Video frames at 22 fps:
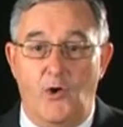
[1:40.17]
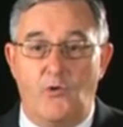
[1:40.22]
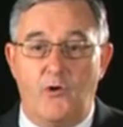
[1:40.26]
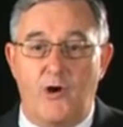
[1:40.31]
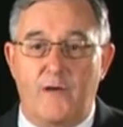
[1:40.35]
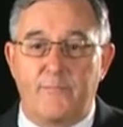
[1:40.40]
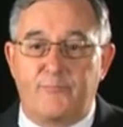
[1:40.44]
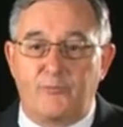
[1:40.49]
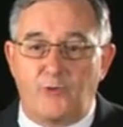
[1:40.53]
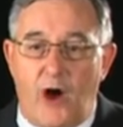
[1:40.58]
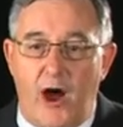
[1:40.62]

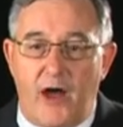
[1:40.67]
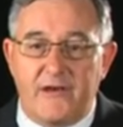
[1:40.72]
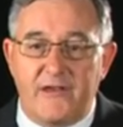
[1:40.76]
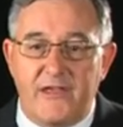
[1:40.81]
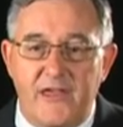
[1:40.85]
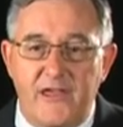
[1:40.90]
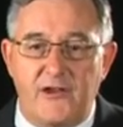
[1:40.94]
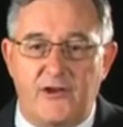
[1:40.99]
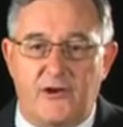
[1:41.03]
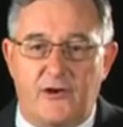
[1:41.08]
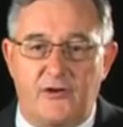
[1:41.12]
who are
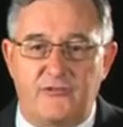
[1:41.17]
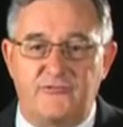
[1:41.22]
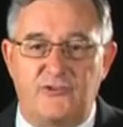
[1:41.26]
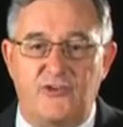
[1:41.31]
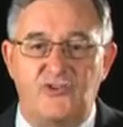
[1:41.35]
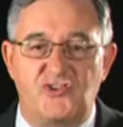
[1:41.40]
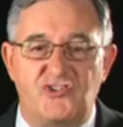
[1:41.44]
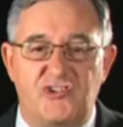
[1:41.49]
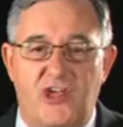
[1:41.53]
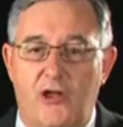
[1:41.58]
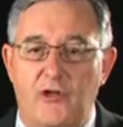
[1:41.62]
brought here
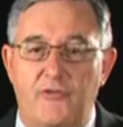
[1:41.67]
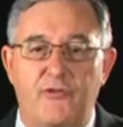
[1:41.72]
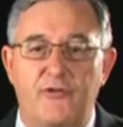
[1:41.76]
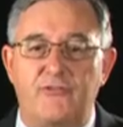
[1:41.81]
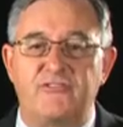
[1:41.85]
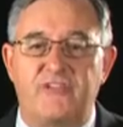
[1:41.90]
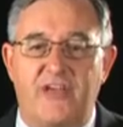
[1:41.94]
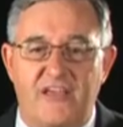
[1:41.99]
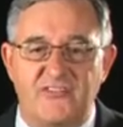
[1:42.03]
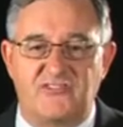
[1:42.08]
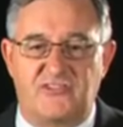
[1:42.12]
to share
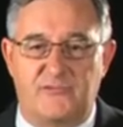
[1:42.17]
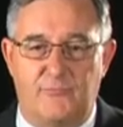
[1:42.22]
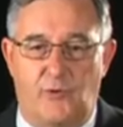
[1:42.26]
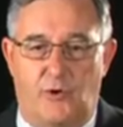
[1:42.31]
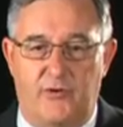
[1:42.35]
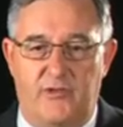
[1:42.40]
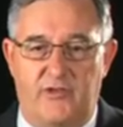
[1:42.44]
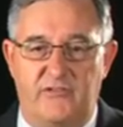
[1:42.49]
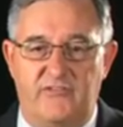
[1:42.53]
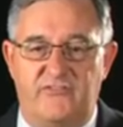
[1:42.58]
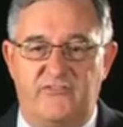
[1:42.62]
their
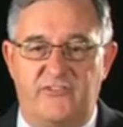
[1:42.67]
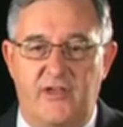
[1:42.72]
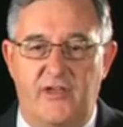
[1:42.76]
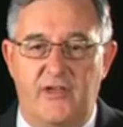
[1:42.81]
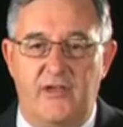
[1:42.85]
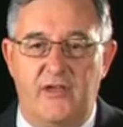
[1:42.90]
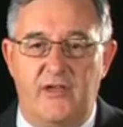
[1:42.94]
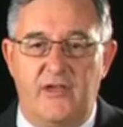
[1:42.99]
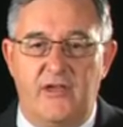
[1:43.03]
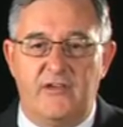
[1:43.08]
testimonies,